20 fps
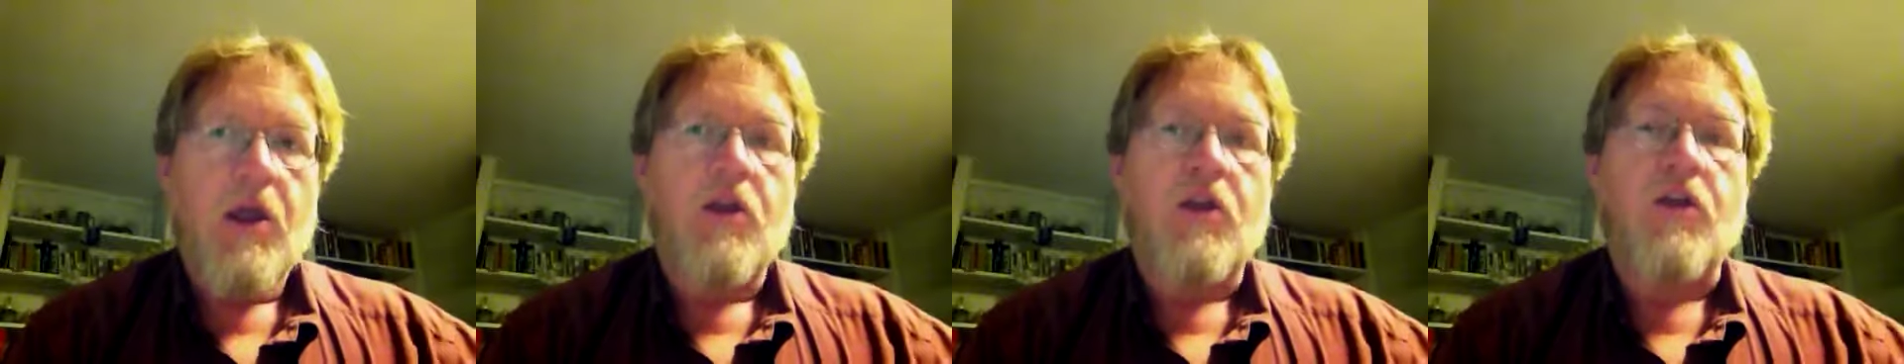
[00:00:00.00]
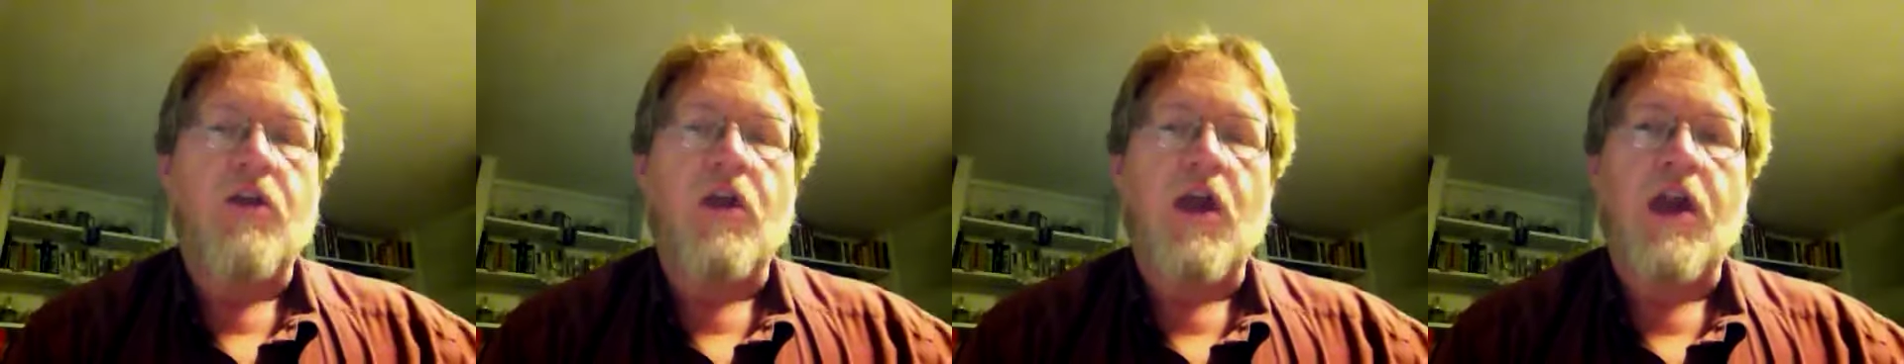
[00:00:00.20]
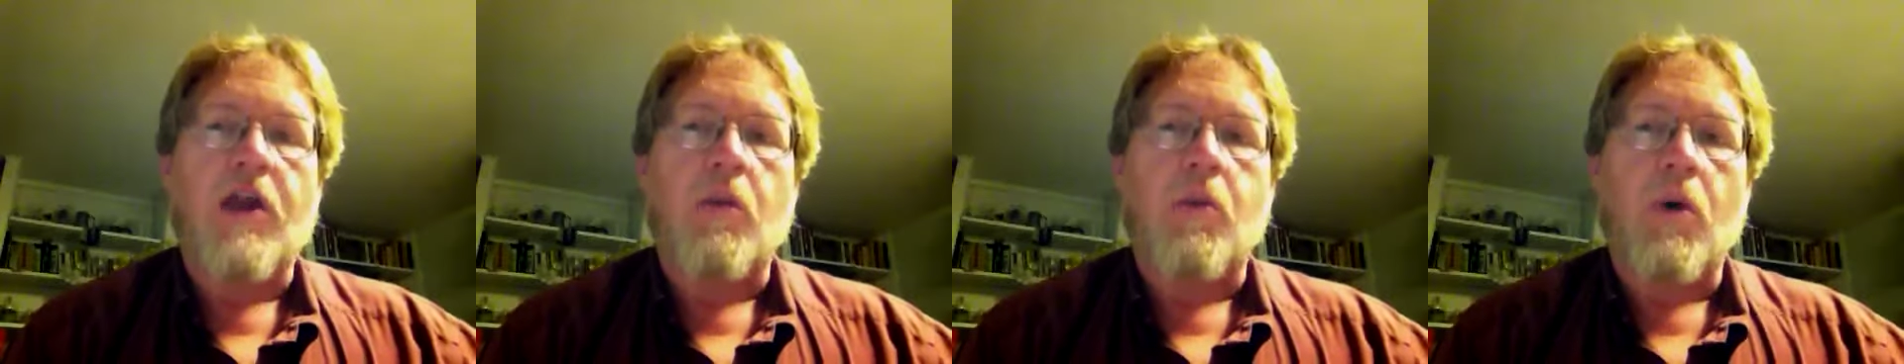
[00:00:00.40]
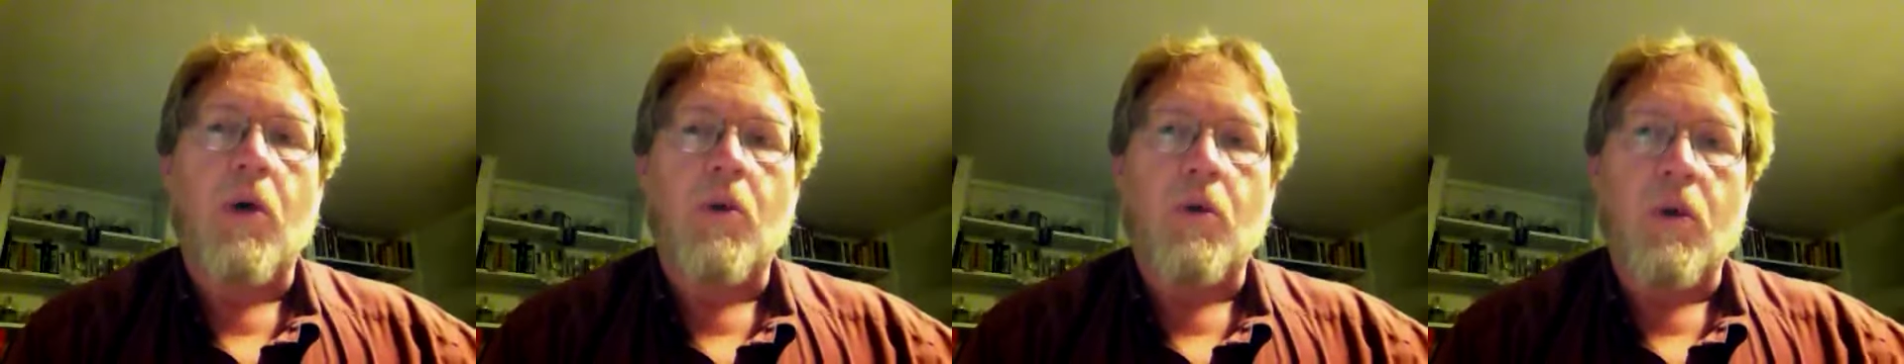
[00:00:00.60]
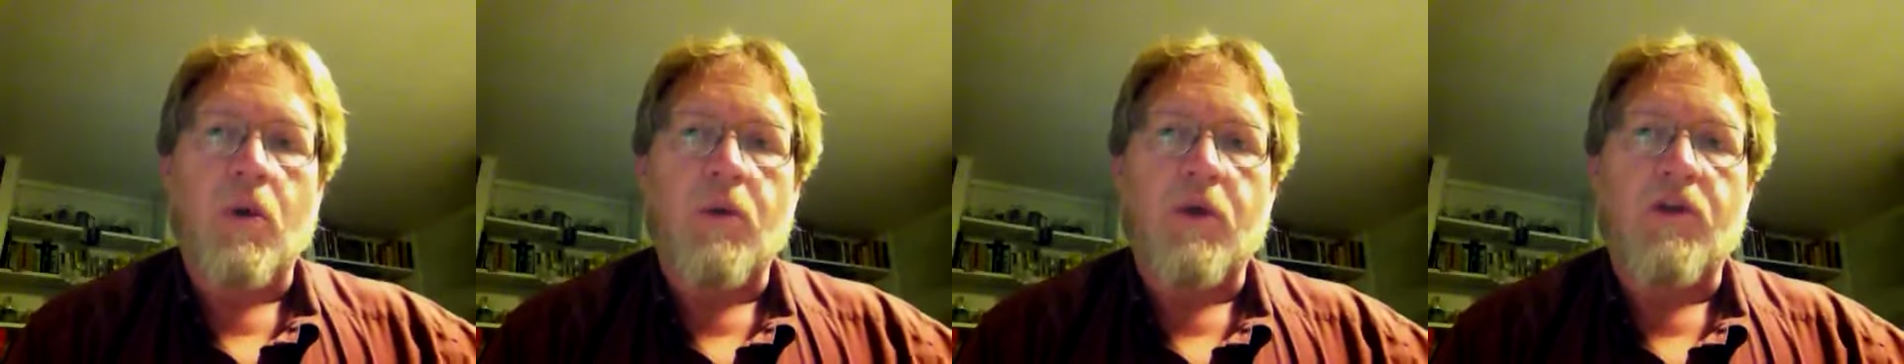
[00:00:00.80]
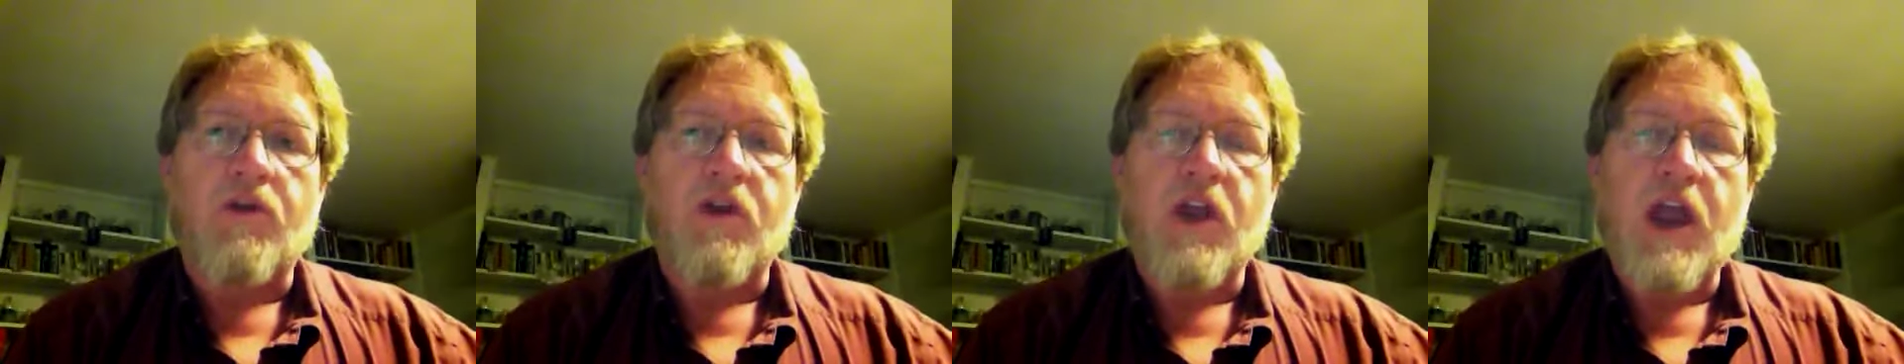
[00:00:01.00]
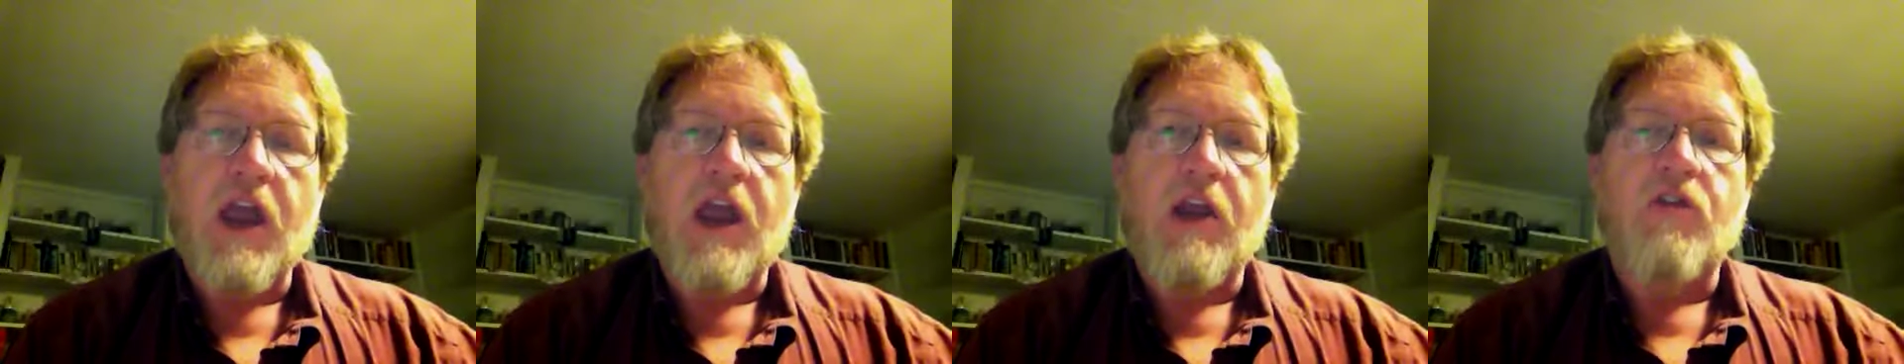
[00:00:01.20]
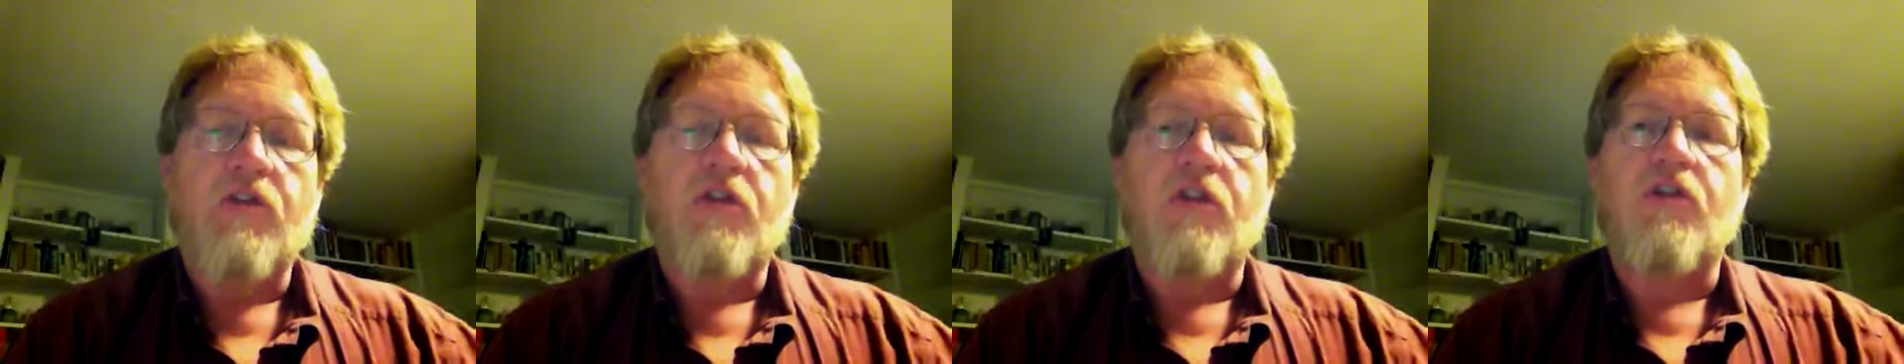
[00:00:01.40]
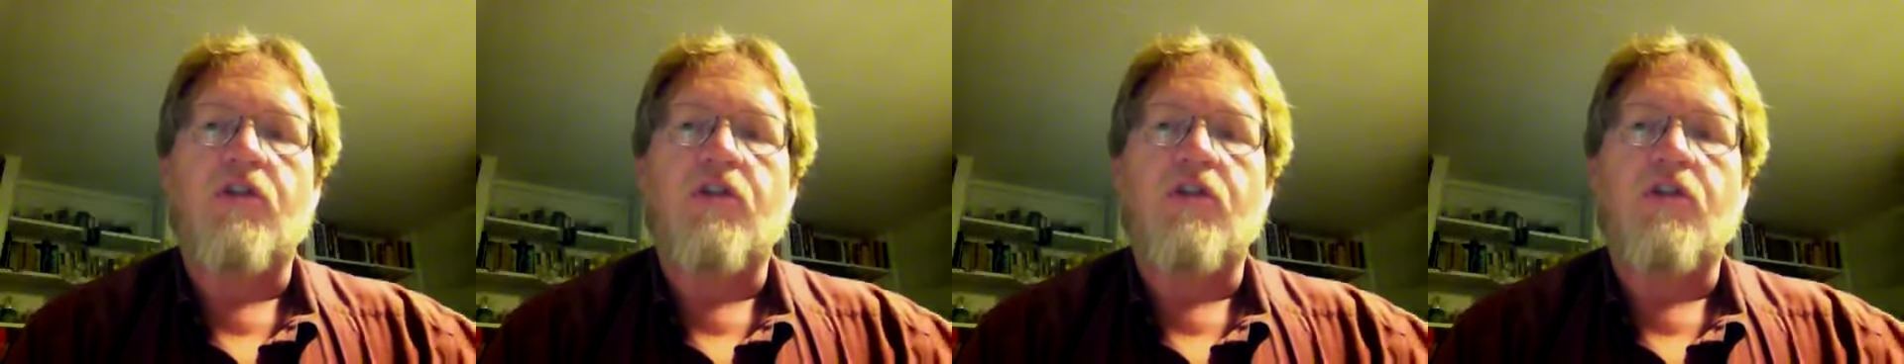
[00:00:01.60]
decided what we would change